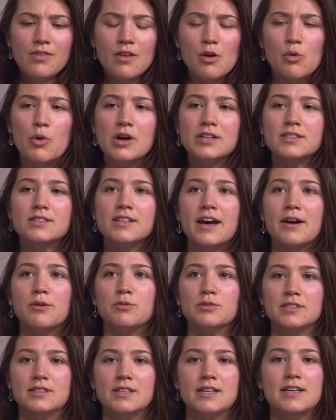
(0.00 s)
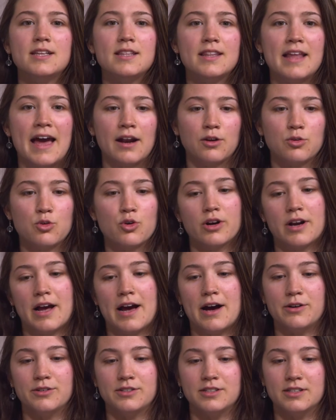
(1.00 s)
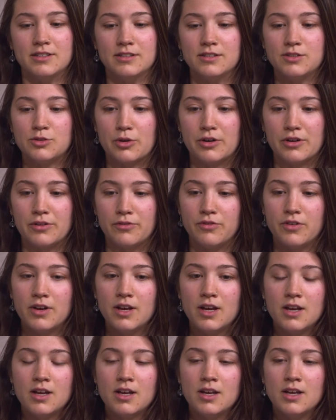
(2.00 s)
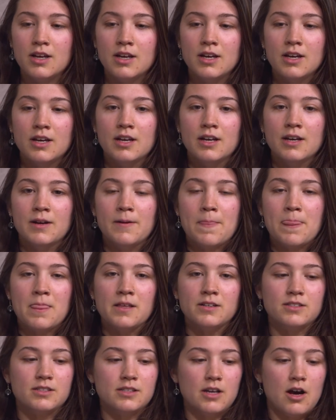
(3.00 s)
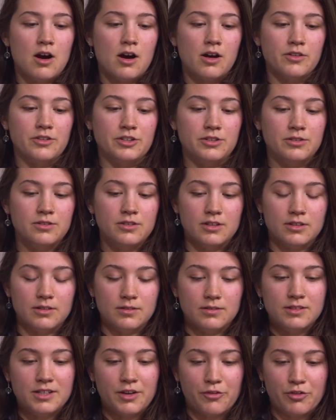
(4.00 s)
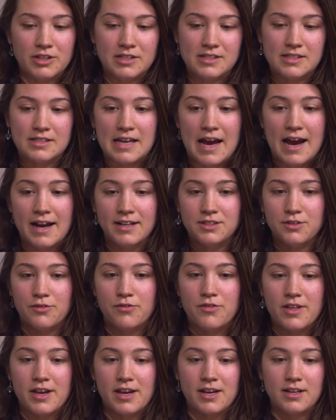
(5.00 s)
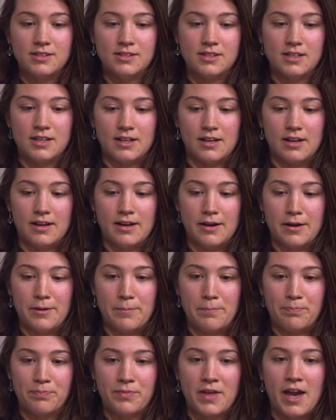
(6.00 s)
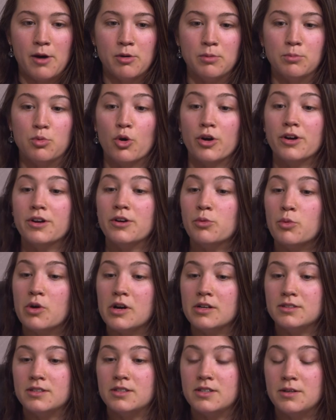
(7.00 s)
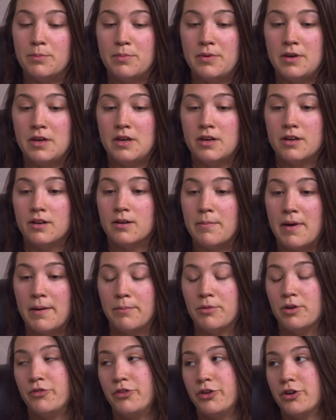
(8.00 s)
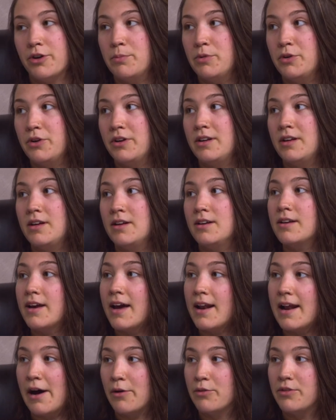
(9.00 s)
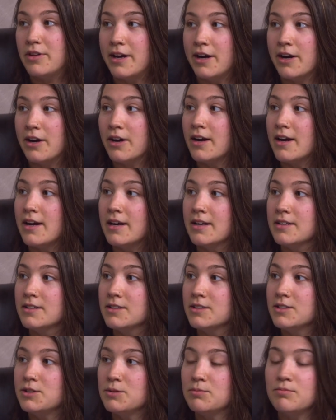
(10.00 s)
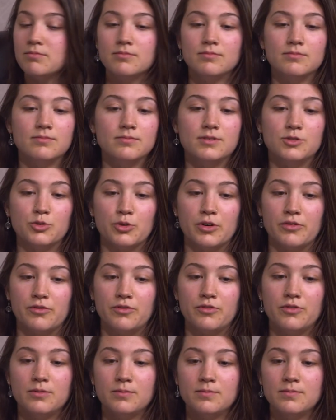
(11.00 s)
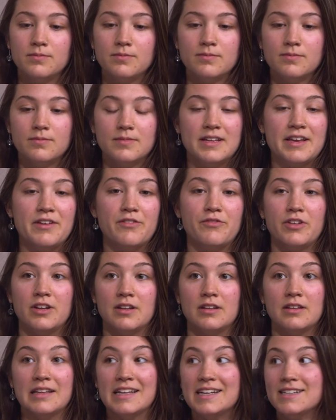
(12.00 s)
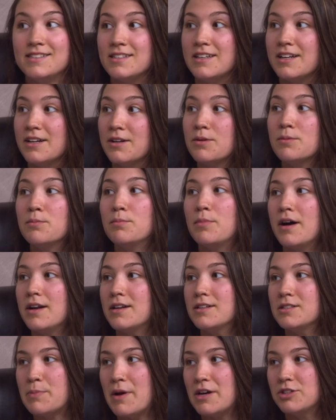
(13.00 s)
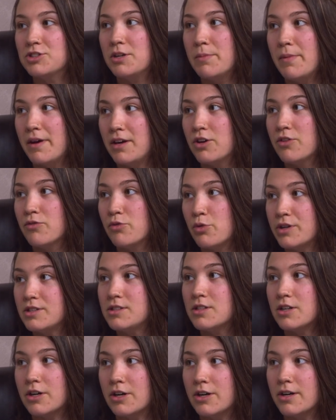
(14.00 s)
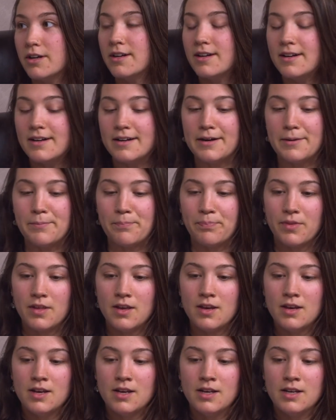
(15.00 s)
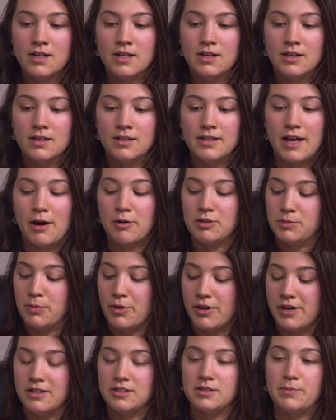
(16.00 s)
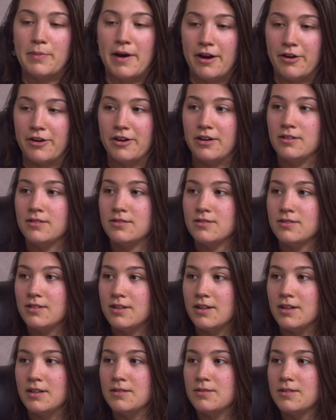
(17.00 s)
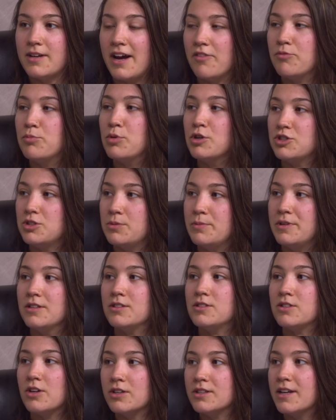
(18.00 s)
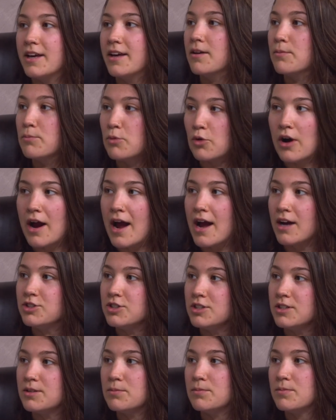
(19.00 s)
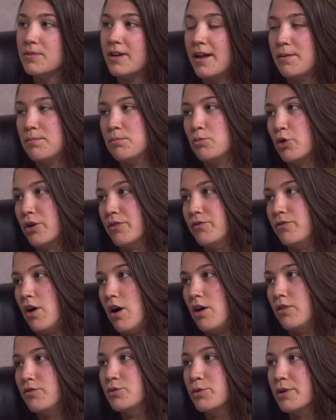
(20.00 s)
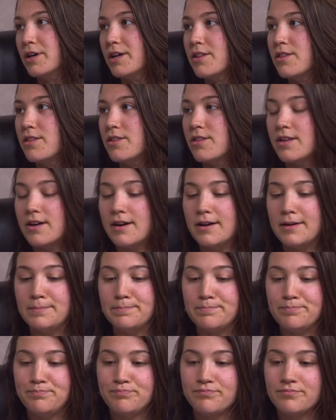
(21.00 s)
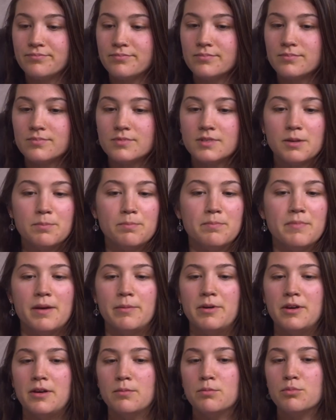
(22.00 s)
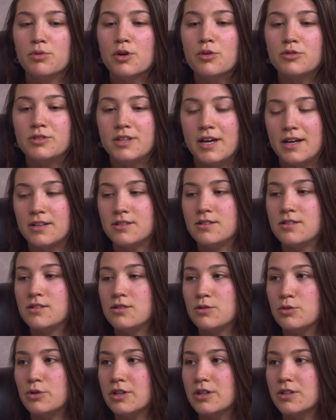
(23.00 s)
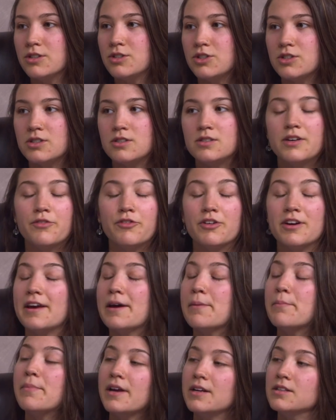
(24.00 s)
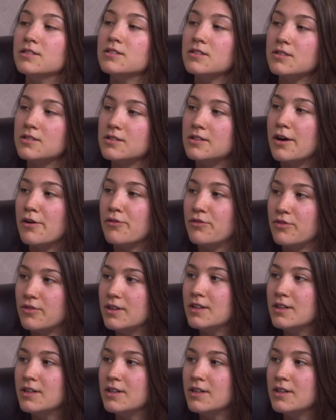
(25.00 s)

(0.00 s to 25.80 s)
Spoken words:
once I was in that courthouse and sort of saw the different sides of things, and how important it was to be a member of your community and get out there and sort of even listen, but especially make your voice heard, that was pretty inspiring and kind of pushed me to start taking more action, get more involved with maybe protests or just different campaigns and stuff.